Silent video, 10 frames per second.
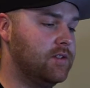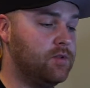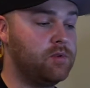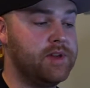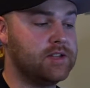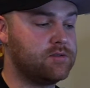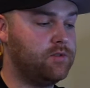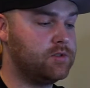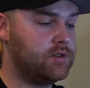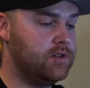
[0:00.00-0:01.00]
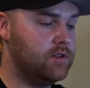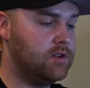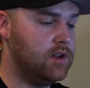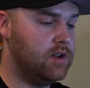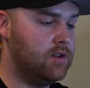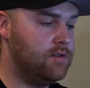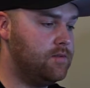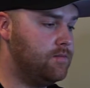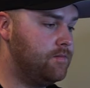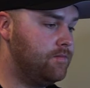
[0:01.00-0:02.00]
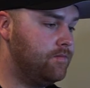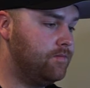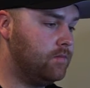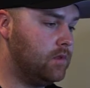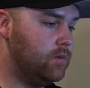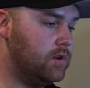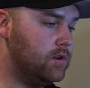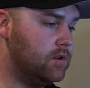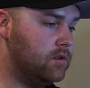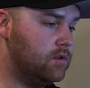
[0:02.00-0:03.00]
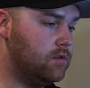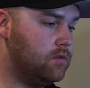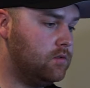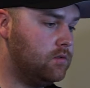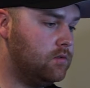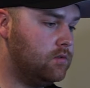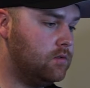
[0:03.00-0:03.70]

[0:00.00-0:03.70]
if you want to make it full screen, window,